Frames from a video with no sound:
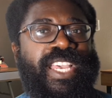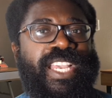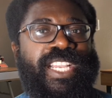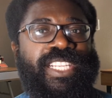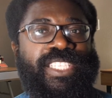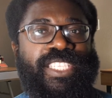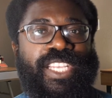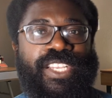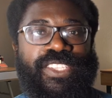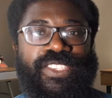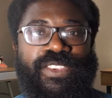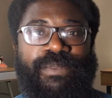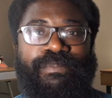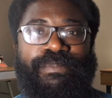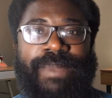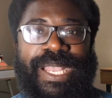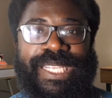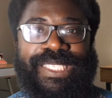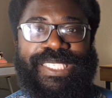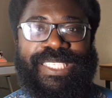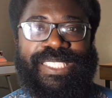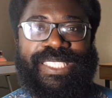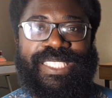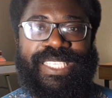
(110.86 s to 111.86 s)
in terms of
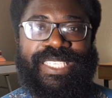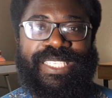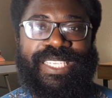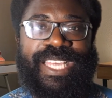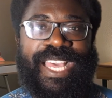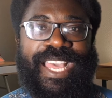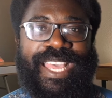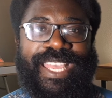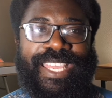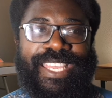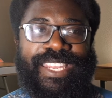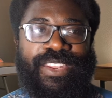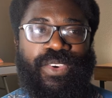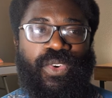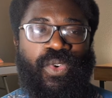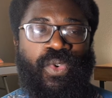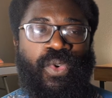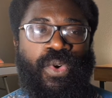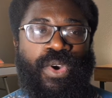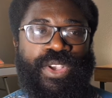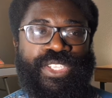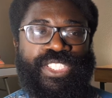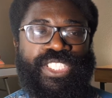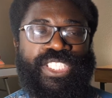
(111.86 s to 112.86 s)
Manchester United,
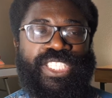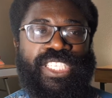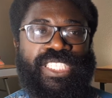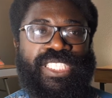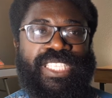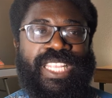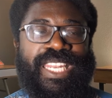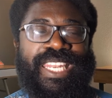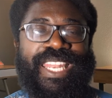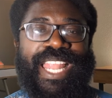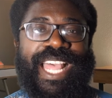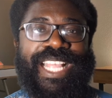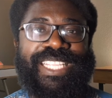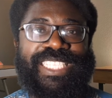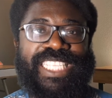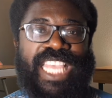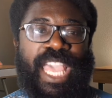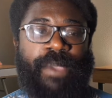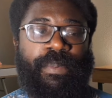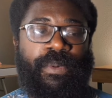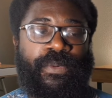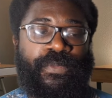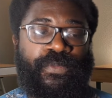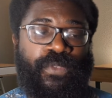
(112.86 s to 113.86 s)
or is it just the
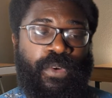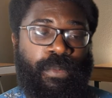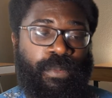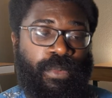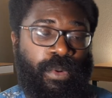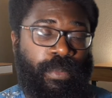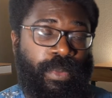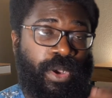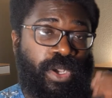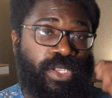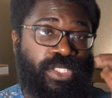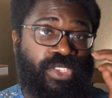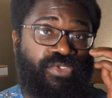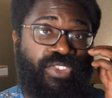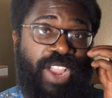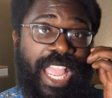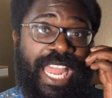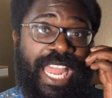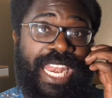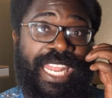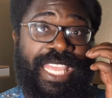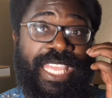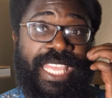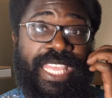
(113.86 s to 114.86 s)
landscape of football? Because the
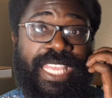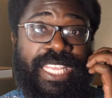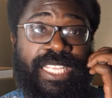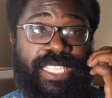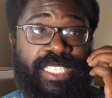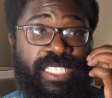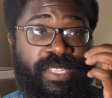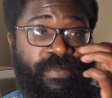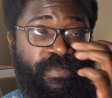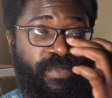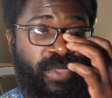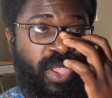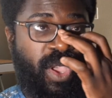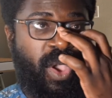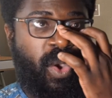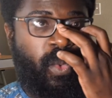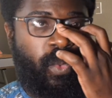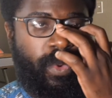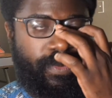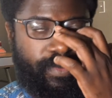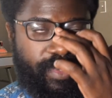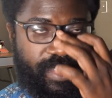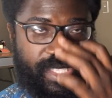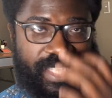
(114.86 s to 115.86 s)
reality is,
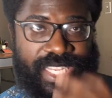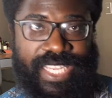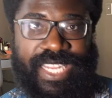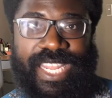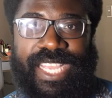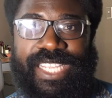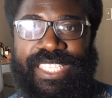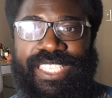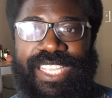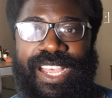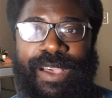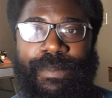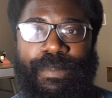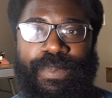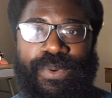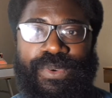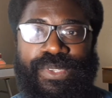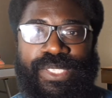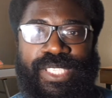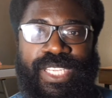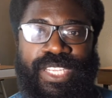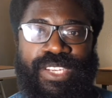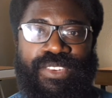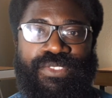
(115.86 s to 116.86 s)
we've seen
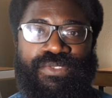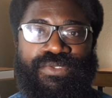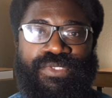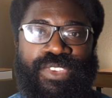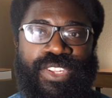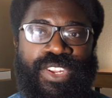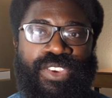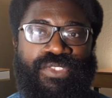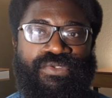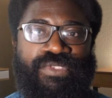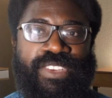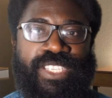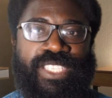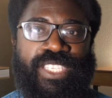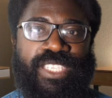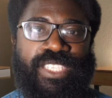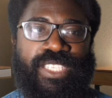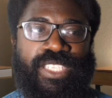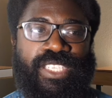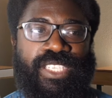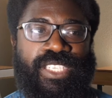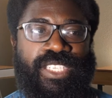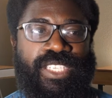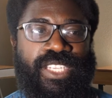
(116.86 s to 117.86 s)
examples in, you know,
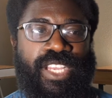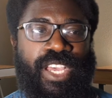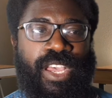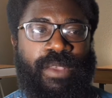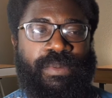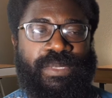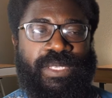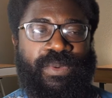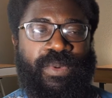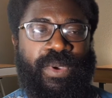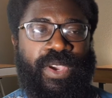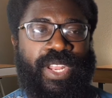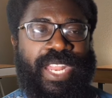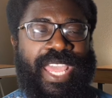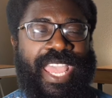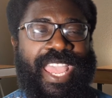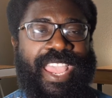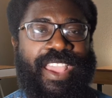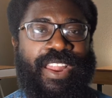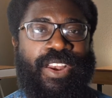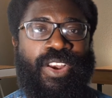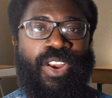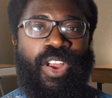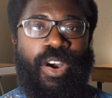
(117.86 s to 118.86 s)
recent terms, and we're going to
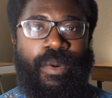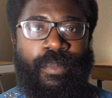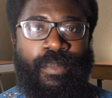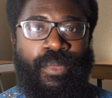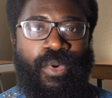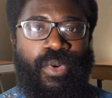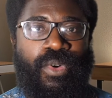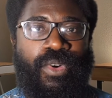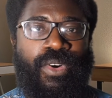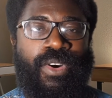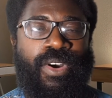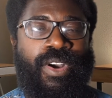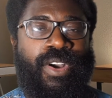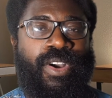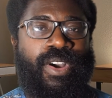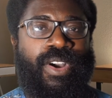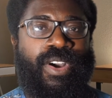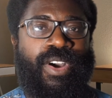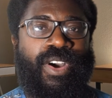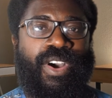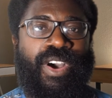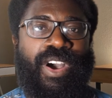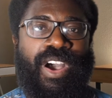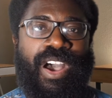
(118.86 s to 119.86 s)
hear a lot more
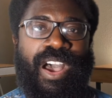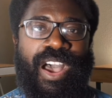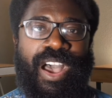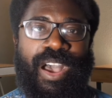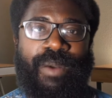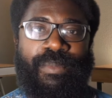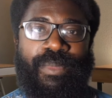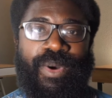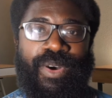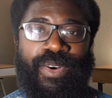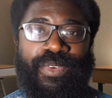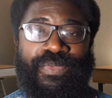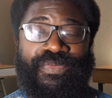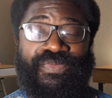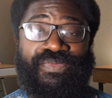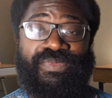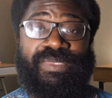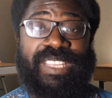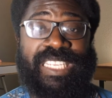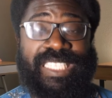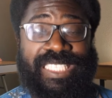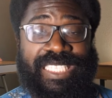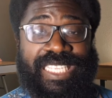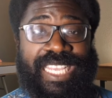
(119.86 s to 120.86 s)
of
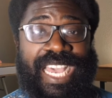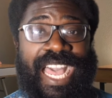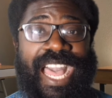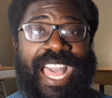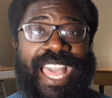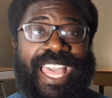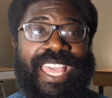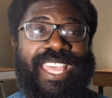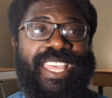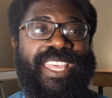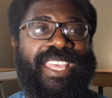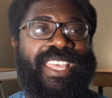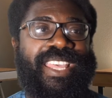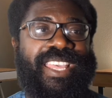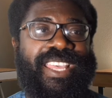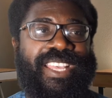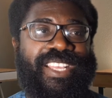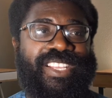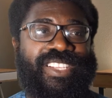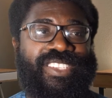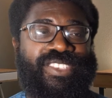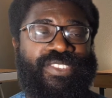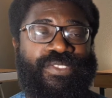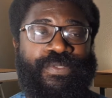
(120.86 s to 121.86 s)
this guy
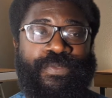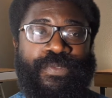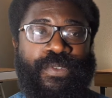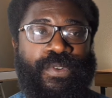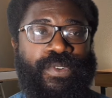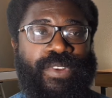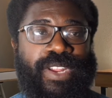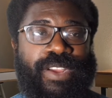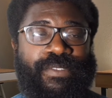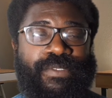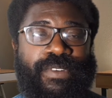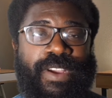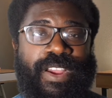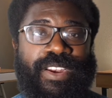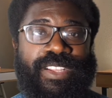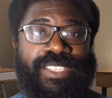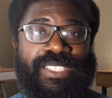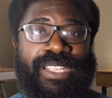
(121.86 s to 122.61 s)
throughout the